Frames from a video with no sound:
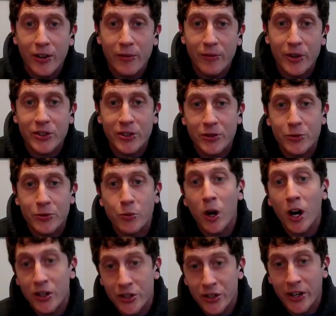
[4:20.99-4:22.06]
versus
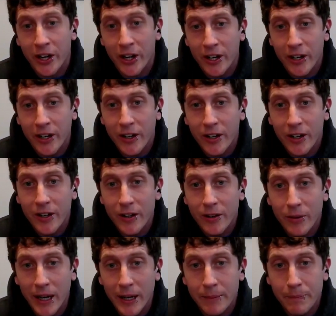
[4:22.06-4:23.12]
raw sugar, mm-hmm.
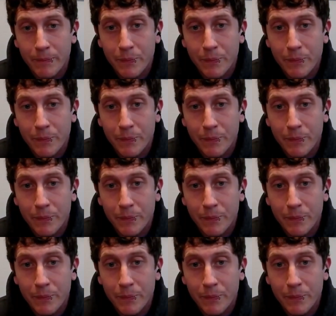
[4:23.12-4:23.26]
right?